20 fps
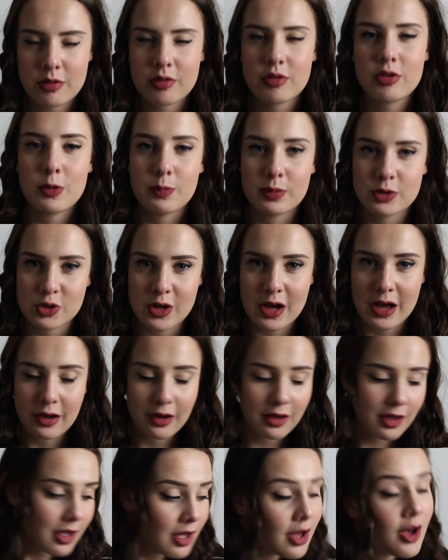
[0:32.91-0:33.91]

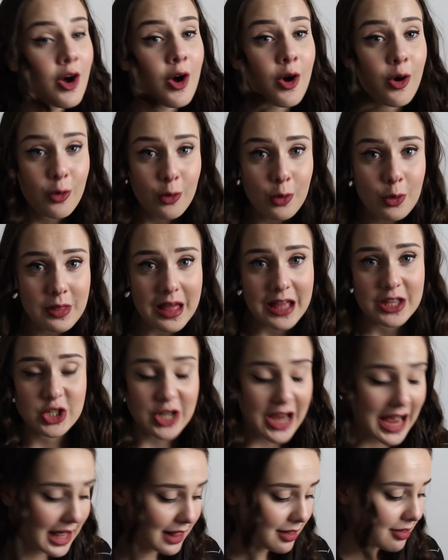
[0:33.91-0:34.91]
Superdrug, all that
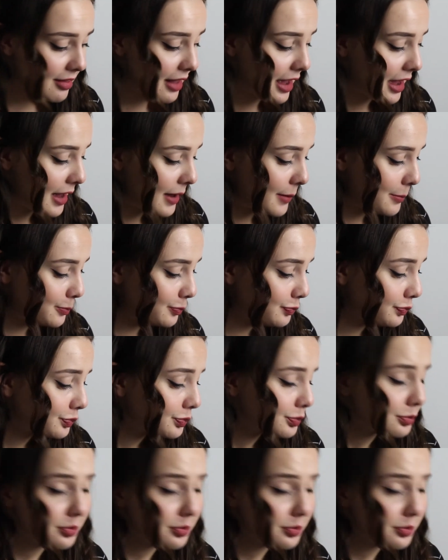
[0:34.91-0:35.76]
jazz. And